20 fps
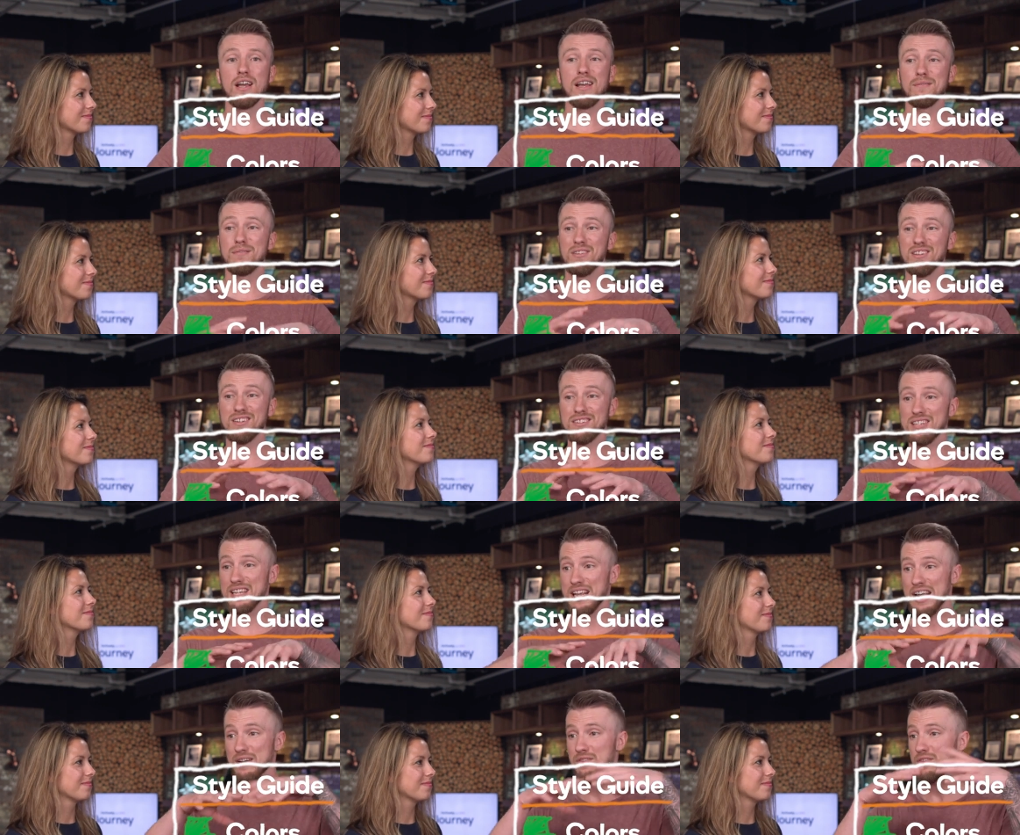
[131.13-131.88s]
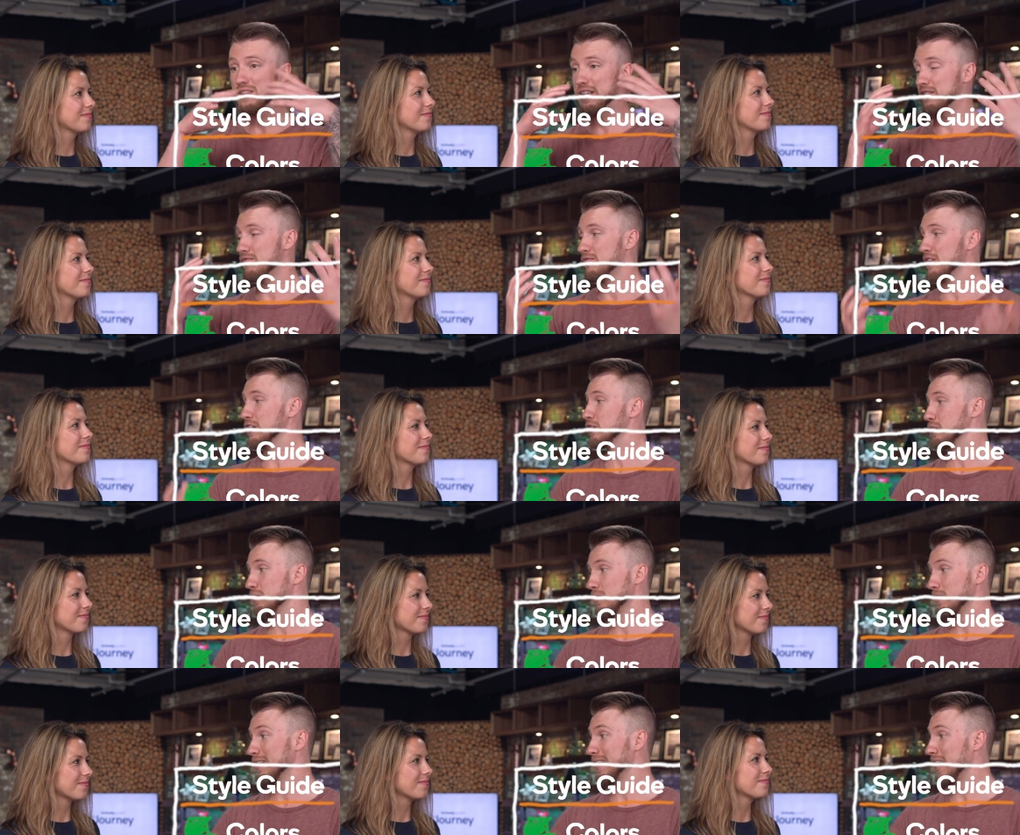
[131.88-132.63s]
Speaker 1: literally everything
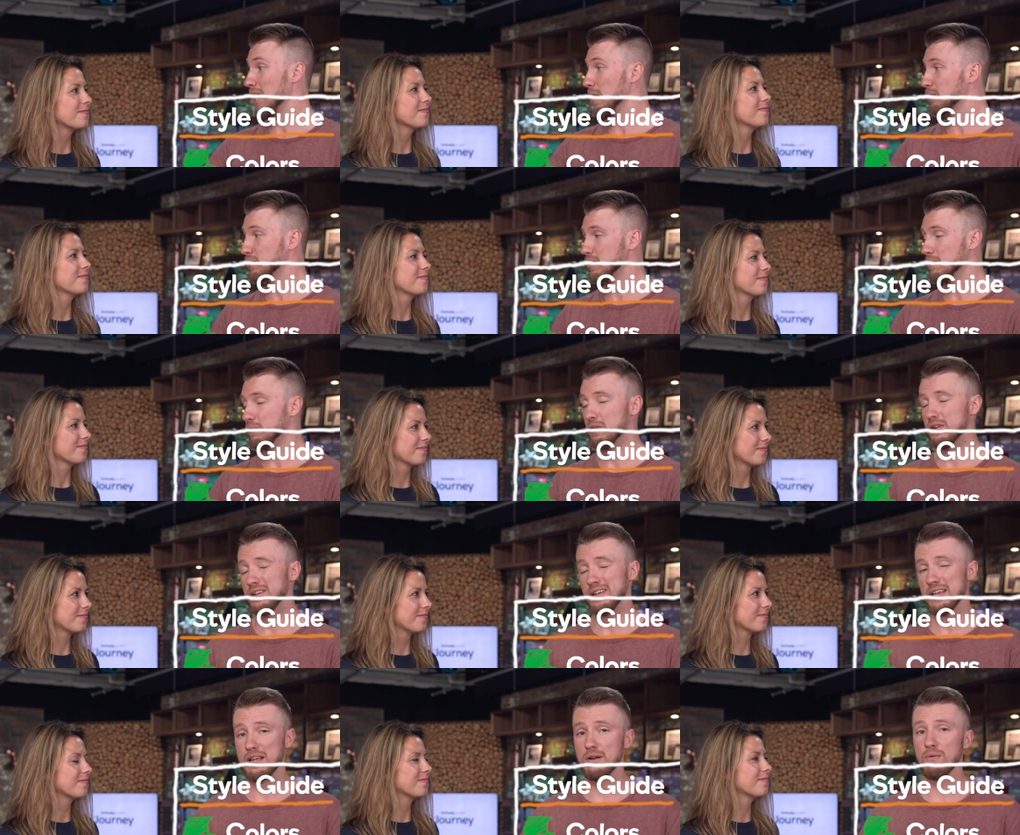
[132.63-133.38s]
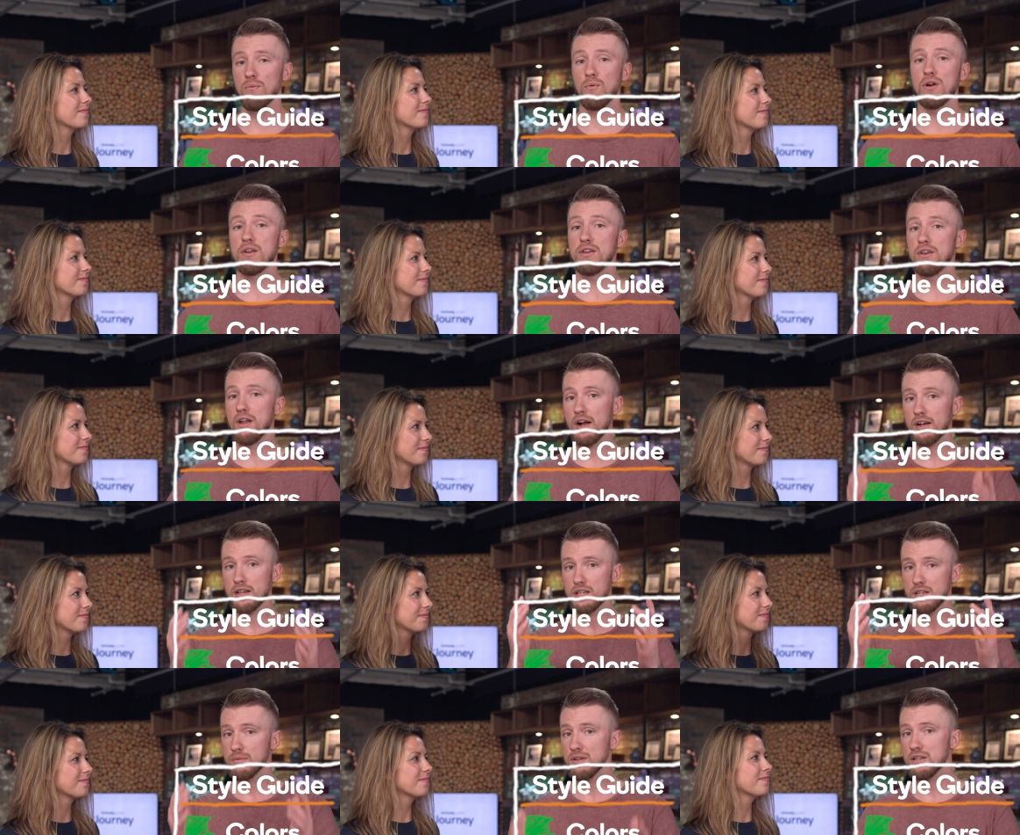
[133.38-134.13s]
visual. It helps to put it in one
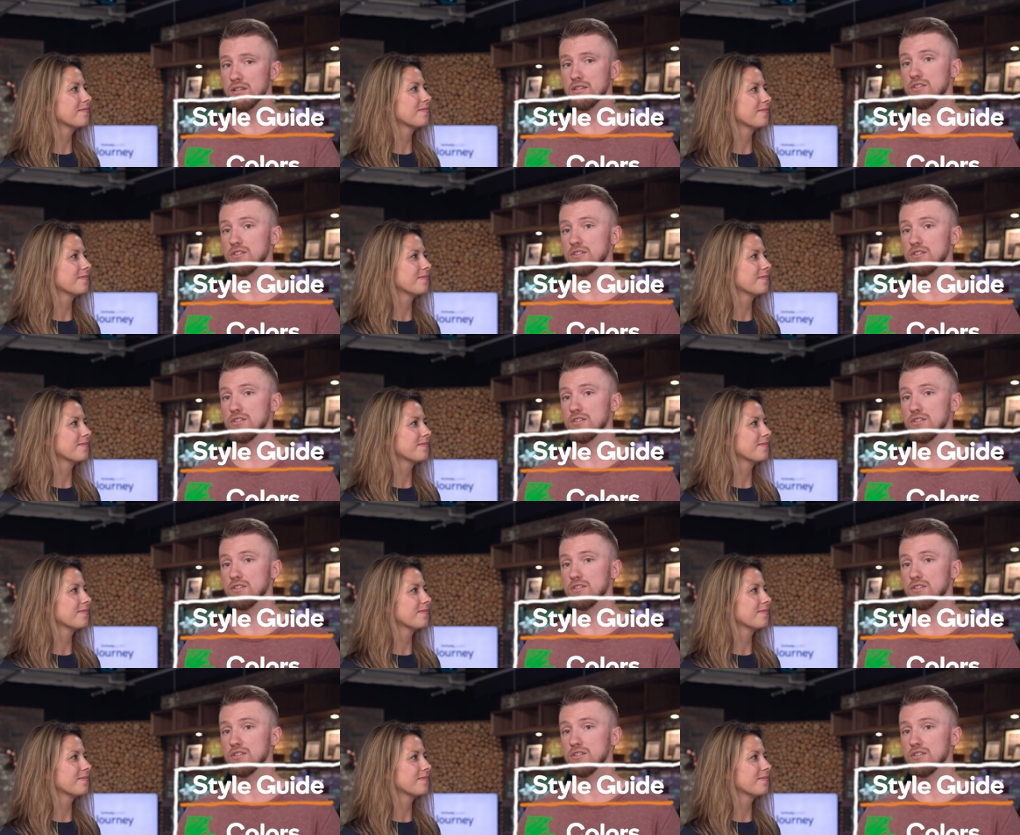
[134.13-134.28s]
document.